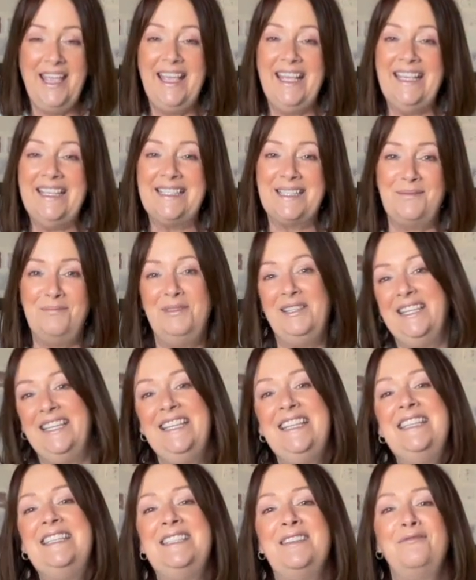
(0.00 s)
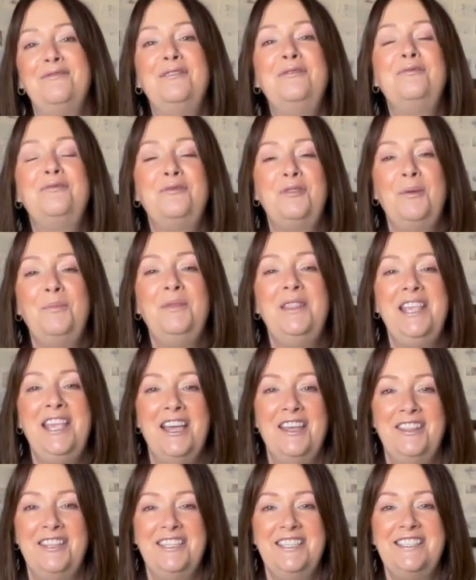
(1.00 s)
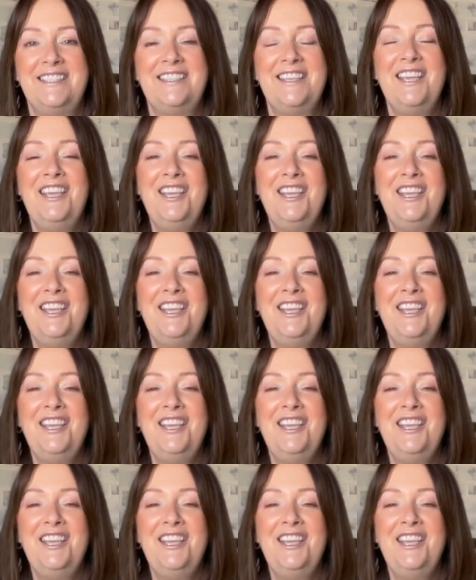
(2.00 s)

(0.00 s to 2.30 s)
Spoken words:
is completely different from the others.